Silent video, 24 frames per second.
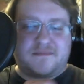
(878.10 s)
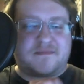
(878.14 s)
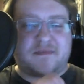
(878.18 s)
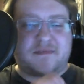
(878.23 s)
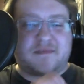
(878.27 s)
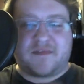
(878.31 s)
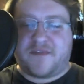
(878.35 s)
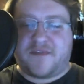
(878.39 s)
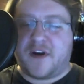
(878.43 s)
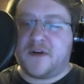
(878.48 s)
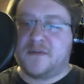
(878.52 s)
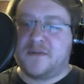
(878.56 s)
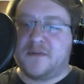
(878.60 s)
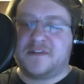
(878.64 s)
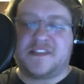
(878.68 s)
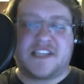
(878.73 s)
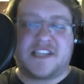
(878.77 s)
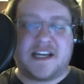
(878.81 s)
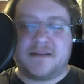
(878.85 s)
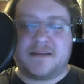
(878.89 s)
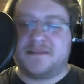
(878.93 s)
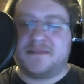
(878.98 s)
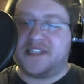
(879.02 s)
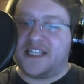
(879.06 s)
Phones,
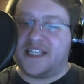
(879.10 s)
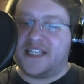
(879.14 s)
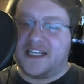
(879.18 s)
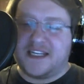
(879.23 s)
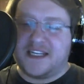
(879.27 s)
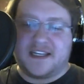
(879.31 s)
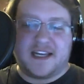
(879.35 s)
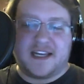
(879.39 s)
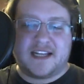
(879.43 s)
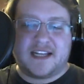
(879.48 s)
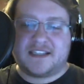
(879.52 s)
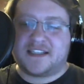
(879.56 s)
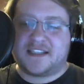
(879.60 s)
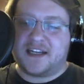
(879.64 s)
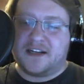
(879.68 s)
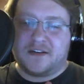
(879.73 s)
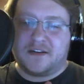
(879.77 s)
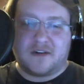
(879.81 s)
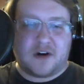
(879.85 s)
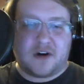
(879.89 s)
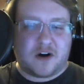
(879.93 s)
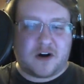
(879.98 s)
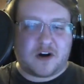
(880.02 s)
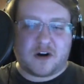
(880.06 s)
AMD,
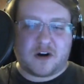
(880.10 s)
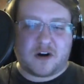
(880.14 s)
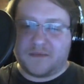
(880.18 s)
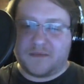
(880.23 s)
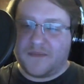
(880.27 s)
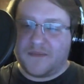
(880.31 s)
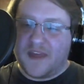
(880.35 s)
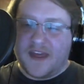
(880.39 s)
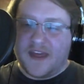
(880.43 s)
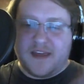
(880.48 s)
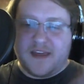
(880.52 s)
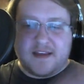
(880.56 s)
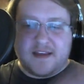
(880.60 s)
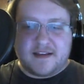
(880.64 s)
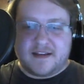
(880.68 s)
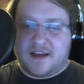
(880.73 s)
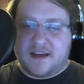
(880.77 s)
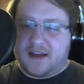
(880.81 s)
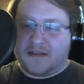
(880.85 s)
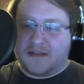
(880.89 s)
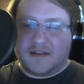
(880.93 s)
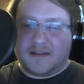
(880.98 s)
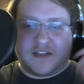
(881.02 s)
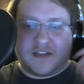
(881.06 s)
Intel, ARM,
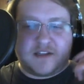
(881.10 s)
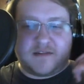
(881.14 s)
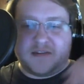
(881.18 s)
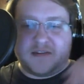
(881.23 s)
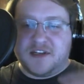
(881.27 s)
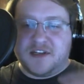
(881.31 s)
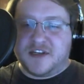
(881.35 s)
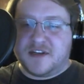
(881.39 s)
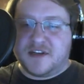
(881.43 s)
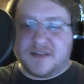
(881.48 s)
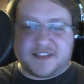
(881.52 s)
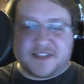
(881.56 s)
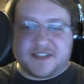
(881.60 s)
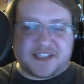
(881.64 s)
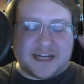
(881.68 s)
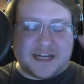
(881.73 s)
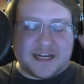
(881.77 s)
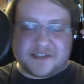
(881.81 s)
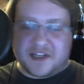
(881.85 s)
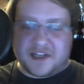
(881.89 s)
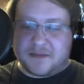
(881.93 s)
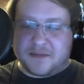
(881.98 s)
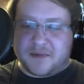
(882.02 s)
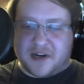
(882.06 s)

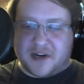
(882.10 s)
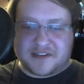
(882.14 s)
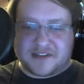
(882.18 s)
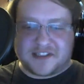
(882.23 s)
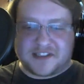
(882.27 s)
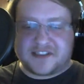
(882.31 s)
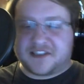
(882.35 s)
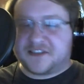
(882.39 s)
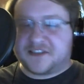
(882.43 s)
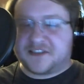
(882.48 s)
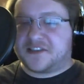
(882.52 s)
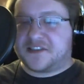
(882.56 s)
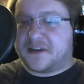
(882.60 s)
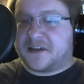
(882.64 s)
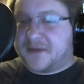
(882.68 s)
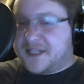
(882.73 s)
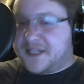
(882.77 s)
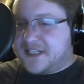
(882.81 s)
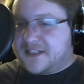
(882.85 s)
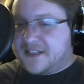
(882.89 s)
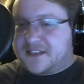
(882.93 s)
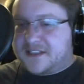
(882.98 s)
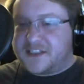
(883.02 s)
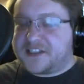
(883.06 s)
Samsung processors. I
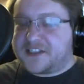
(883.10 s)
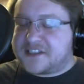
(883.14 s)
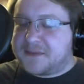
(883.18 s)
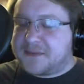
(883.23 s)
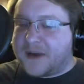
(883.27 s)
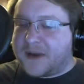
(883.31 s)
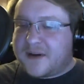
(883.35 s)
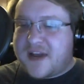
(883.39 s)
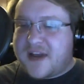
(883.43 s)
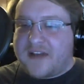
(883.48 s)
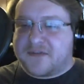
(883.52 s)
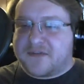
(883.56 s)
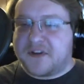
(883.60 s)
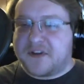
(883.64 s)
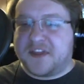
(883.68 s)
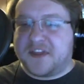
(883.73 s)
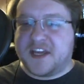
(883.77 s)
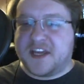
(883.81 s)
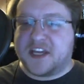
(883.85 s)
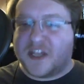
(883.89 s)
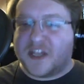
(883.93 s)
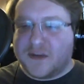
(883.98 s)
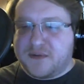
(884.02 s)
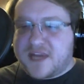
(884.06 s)
mean, just about
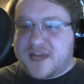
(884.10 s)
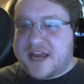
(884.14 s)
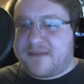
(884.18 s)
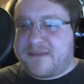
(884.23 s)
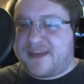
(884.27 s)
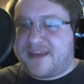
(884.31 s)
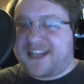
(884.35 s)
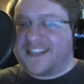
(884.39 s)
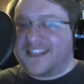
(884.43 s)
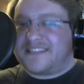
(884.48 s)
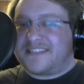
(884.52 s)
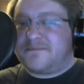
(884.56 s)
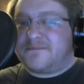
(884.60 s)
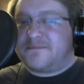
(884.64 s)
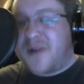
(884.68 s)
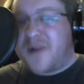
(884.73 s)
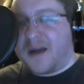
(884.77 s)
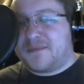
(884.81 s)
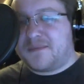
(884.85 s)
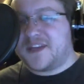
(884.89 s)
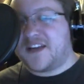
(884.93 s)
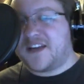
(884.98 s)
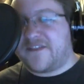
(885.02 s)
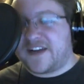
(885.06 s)
everything. You name it, it's
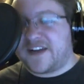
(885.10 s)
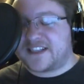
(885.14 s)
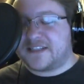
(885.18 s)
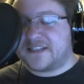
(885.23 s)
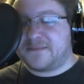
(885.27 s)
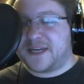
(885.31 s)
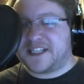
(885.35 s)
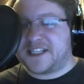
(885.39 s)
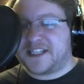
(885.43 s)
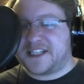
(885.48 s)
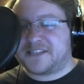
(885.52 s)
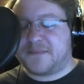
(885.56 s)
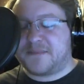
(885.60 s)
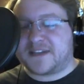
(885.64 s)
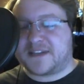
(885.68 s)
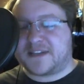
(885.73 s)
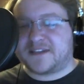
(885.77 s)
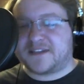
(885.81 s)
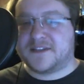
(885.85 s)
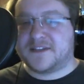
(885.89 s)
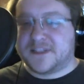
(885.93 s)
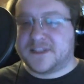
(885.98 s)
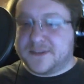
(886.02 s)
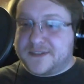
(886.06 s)
probably affected by
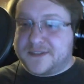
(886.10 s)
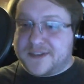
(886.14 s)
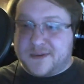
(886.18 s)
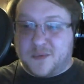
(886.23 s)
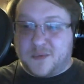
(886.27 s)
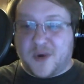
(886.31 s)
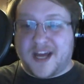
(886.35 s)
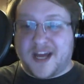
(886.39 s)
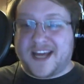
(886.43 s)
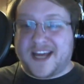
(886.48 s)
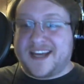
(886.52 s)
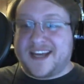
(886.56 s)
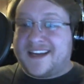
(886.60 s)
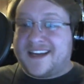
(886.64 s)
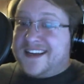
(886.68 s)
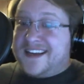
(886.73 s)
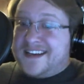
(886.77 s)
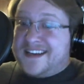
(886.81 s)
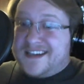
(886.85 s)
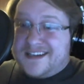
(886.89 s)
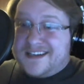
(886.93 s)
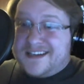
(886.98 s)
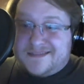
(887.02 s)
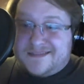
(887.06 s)
Spectre due to the way
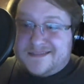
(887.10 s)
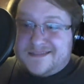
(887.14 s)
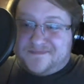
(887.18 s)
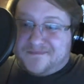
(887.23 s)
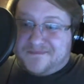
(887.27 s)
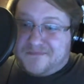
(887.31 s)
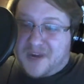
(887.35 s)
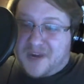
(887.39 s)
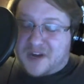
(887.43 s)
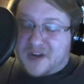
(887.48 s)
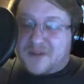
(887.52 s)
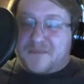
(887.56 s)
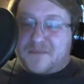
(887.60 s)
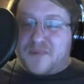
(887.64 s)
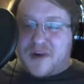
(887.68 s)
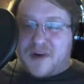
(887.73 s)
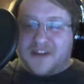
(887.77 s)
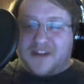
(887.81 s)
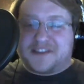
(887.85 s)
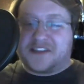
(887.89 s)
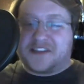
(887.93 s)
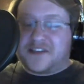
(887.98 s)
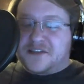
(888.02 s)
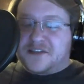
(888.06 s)
modern
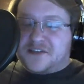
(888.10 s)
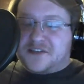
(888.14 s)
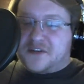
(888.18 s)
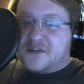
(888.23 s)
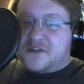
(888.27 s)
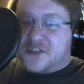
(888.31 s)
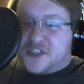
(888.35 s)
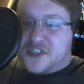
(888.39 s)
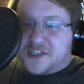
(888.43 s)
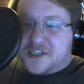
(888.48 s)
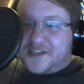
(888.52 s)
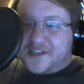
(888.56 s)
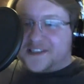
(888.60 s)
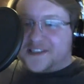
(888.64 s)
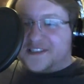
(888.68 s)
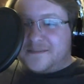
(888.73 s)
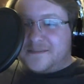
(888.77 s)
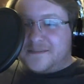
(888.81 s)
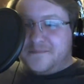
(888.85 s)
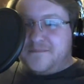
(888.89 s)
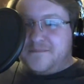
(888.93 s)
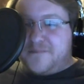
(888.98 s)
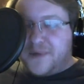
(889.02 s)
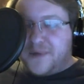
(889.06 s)
processors are just
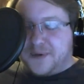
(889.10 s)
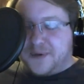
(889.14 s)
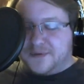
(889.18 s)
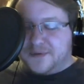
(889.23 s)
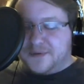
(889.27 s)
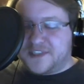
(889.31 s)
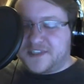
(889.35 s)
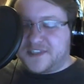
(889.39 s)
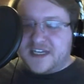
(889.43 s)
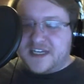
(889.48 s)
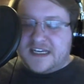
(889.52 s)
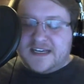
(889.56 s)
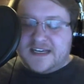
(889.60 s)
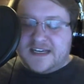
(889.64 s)
built.